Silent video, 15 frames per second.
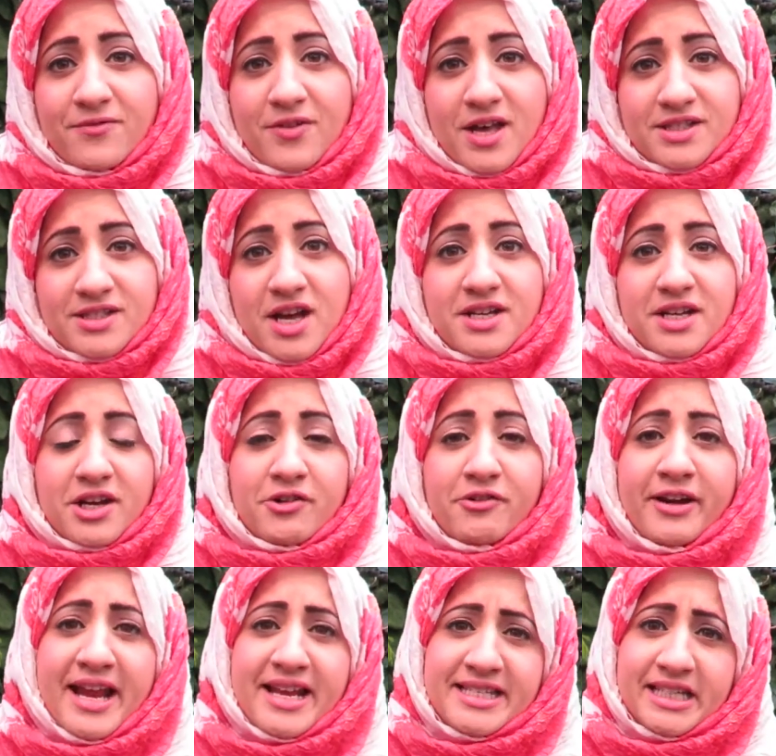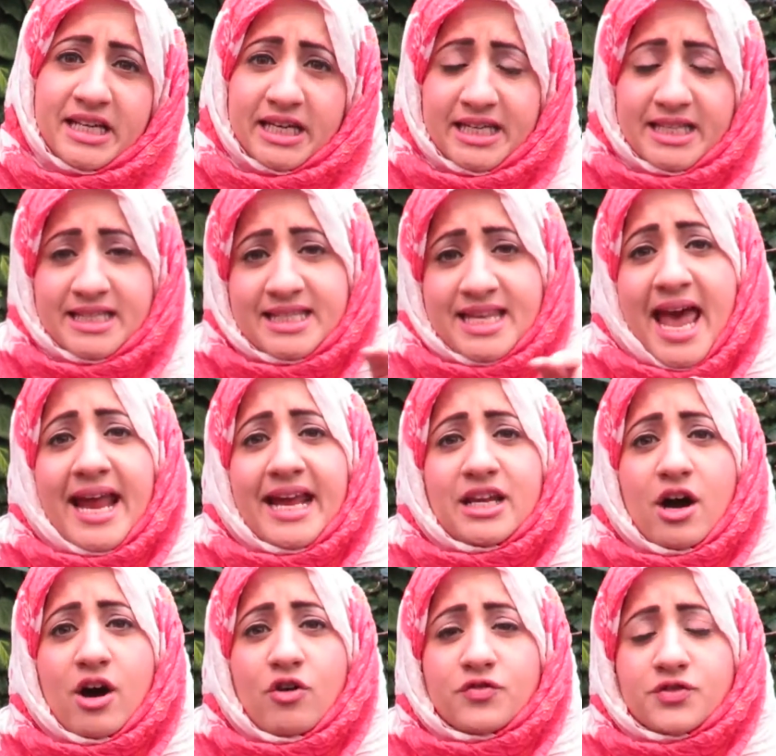first idea, creating a
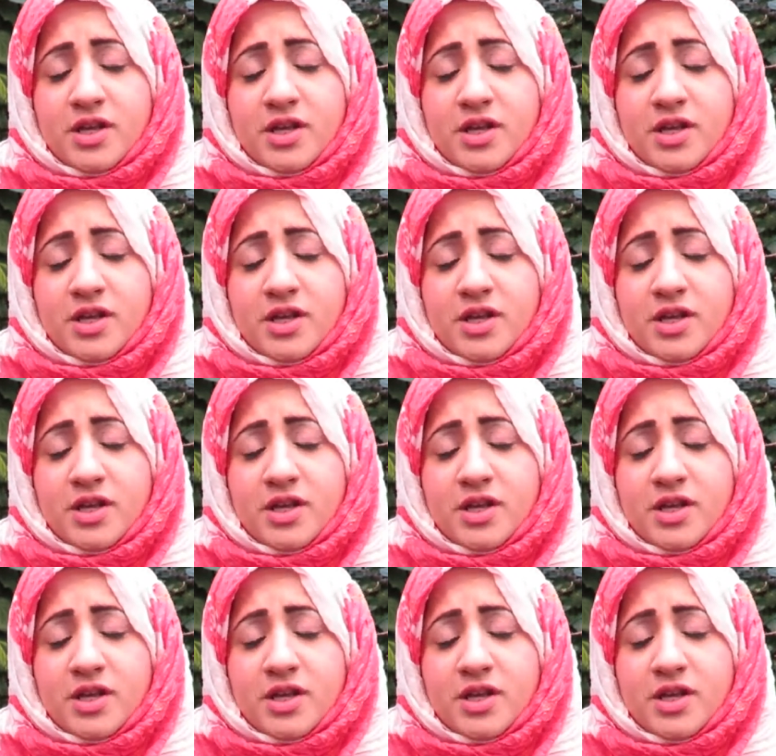container of